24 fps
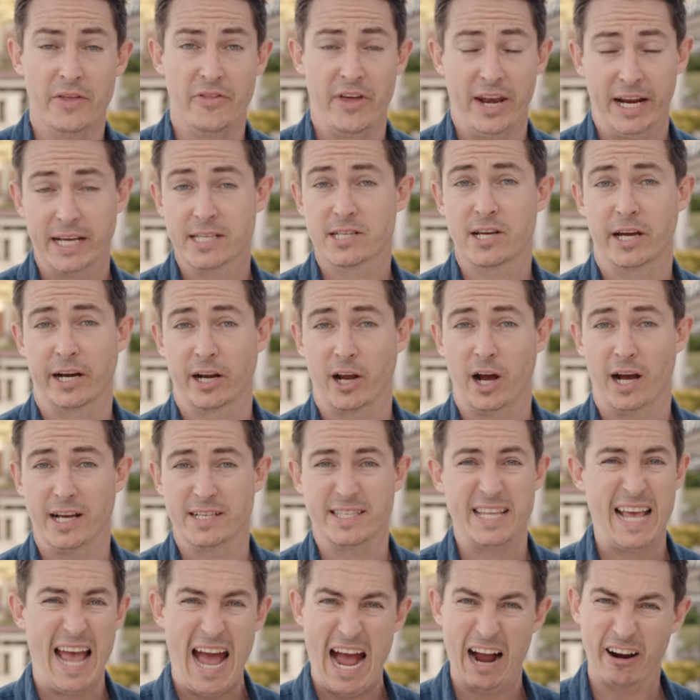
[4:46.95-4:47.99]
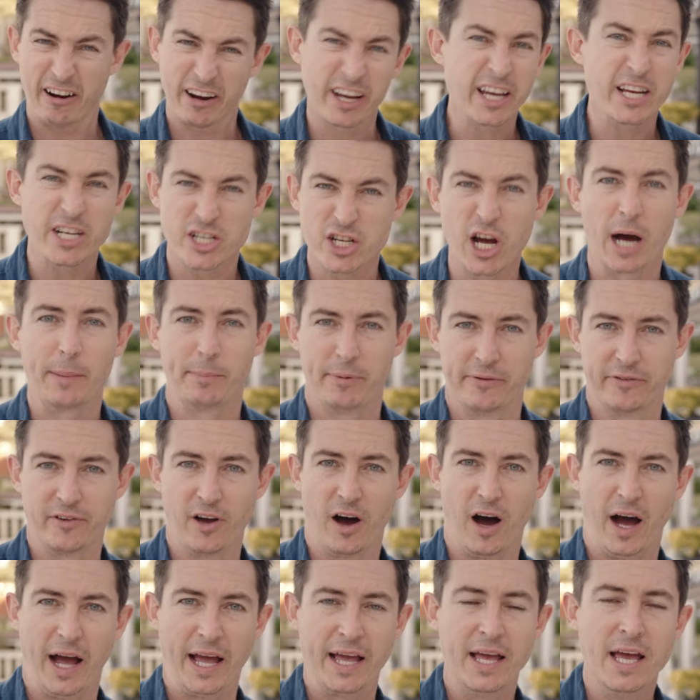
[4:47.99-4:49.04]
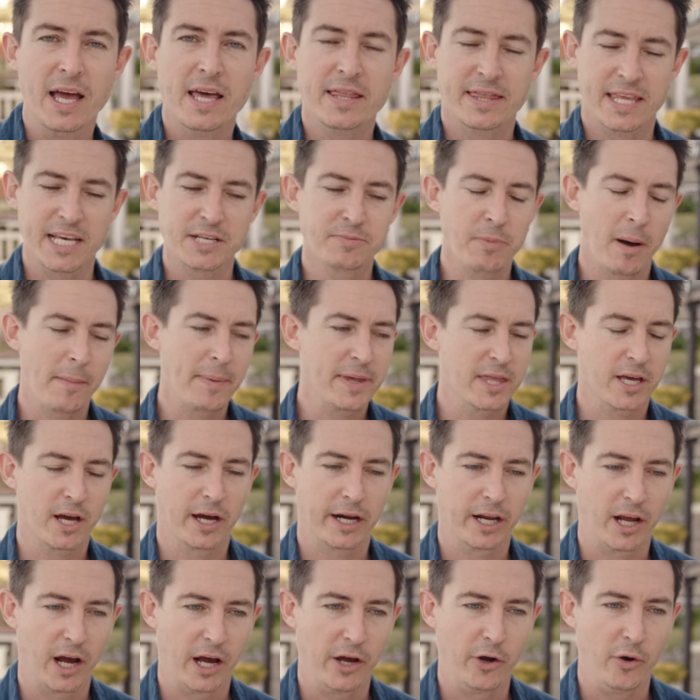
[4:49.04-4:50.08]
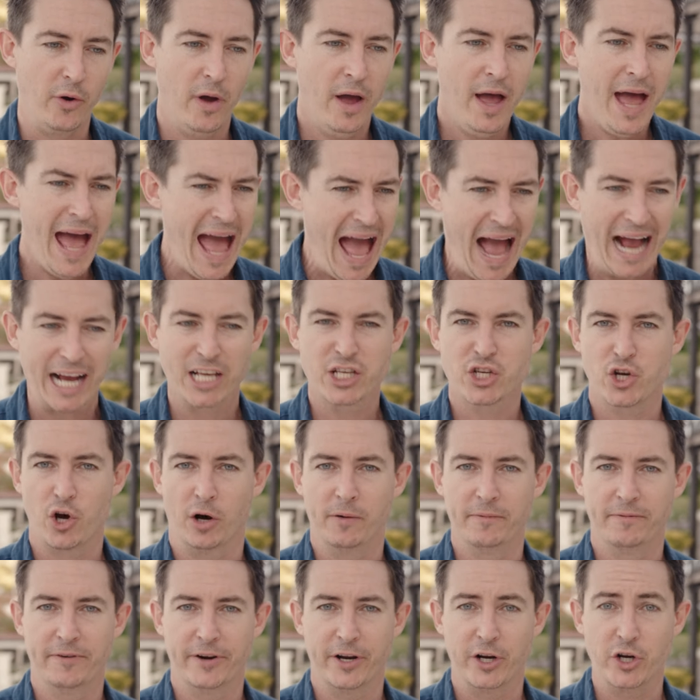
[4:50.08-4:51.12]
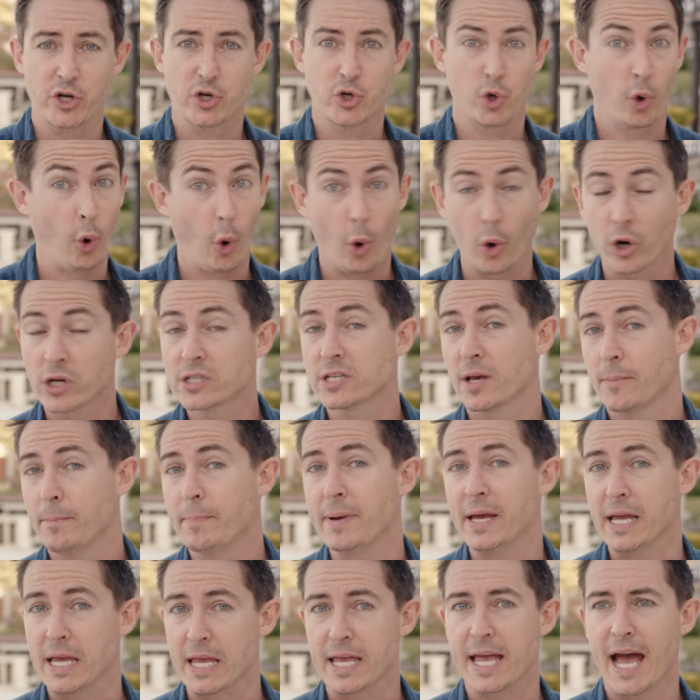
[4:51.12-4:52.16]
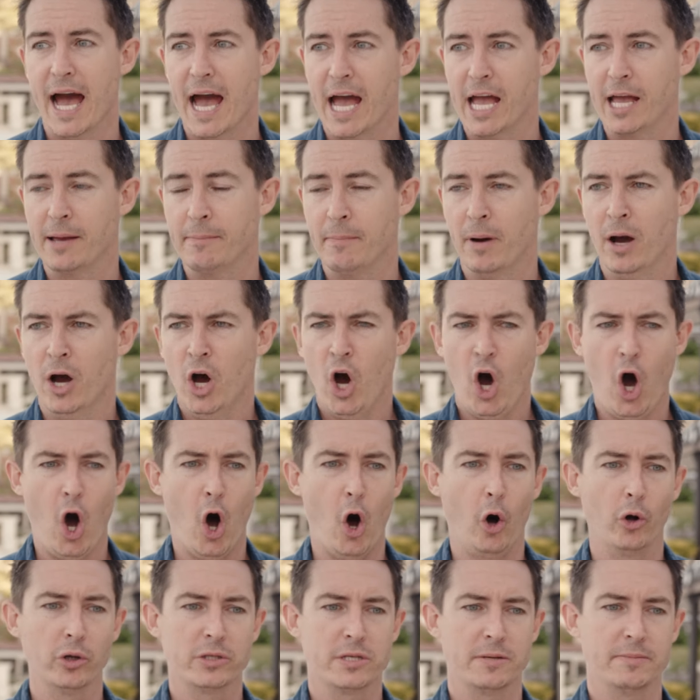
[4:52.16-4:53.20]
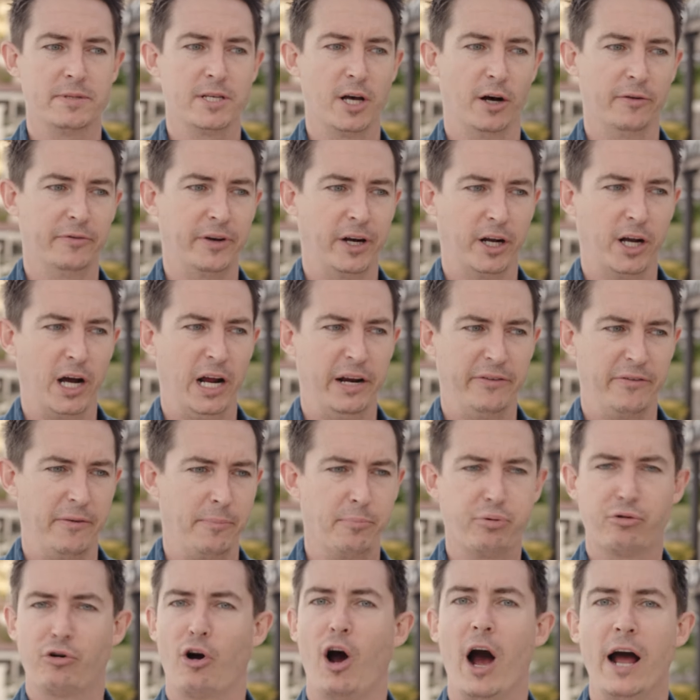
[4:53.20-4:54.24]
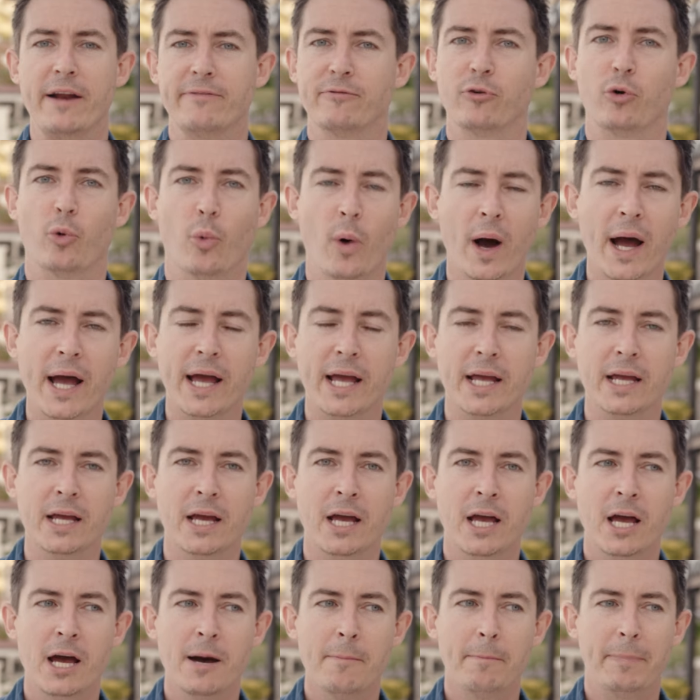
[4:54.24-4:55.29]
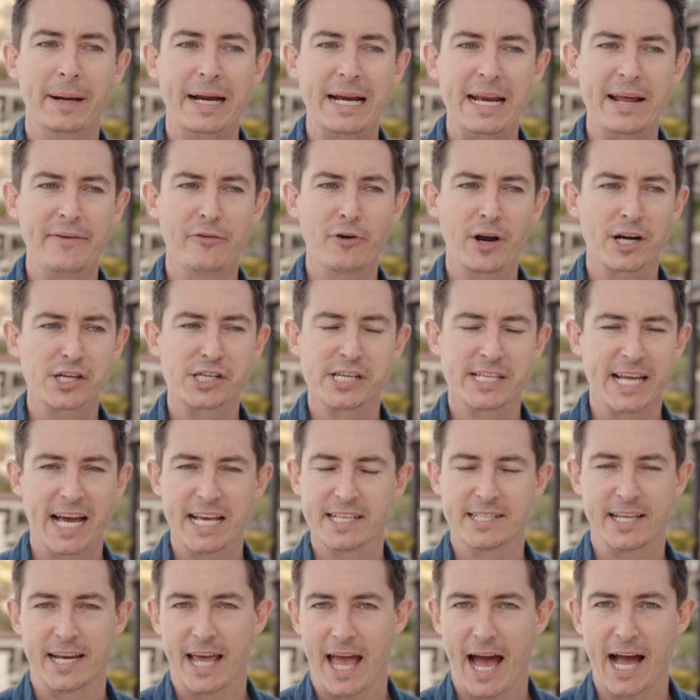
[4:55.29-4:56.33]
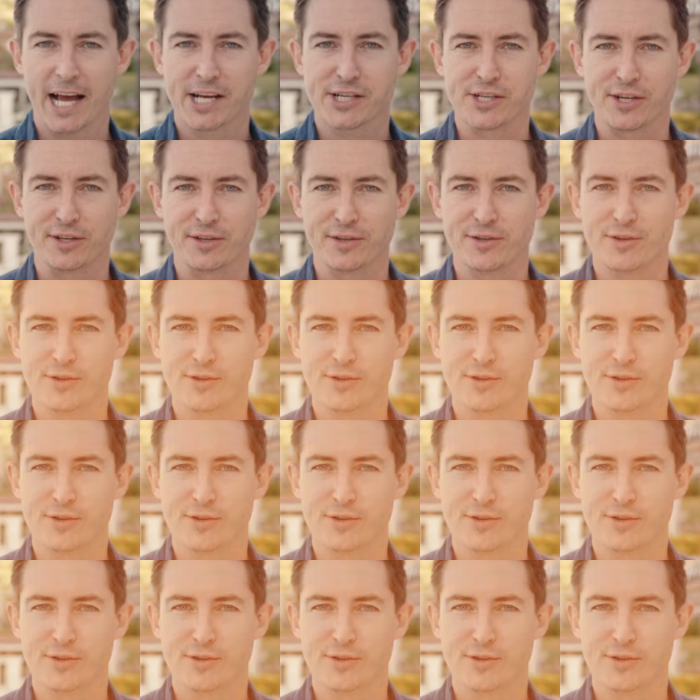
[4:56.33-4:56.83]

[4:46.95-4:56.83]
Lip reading: And the next kind of guy is the arrogant type of guy. This might be the kind of guy who acts confident, talks a big game, holds himself in a kind of a prideful way, but he never actually takes any action.